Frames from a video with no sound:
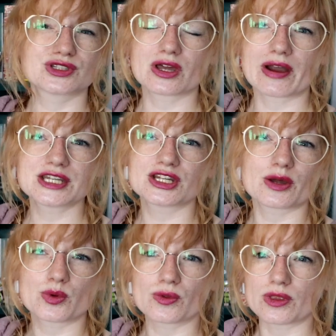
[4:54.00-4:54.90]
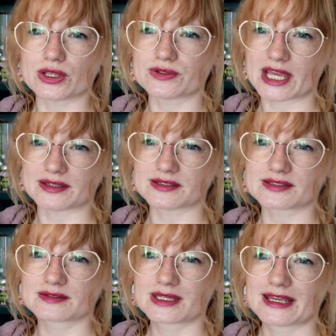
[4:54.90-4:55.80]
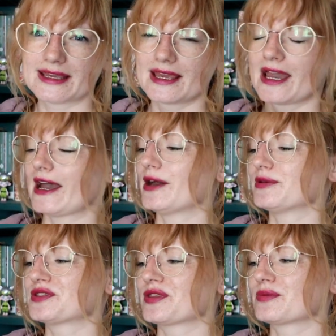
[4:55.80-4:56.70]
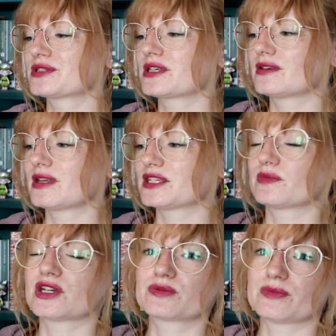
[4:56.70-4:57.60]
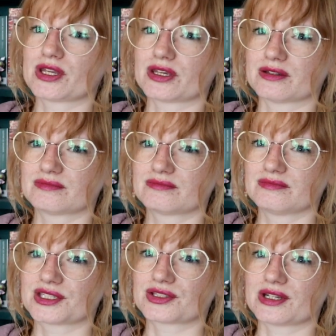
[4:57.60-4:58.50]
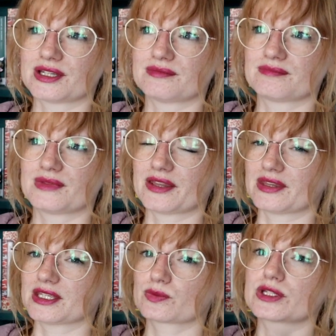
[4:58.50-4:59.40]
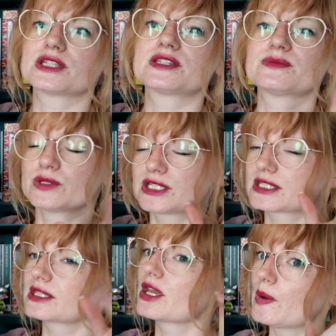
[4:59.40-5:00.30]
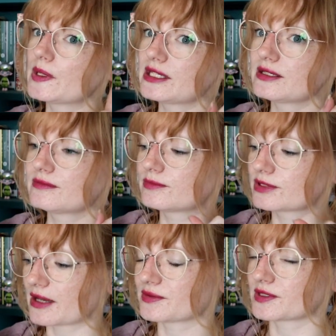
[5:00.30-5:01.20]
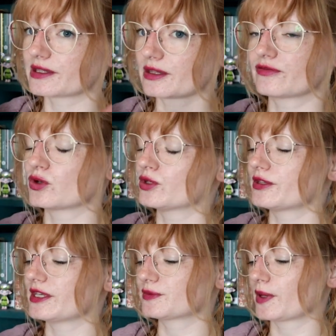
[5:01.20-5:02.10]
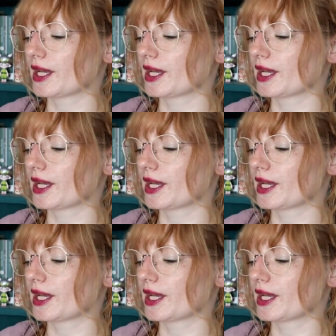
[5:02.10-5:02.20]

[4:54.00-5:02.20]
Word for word: tidying up all the loose ends. So there wasn't as much murder mystery in this, which is the only downside that I've got to this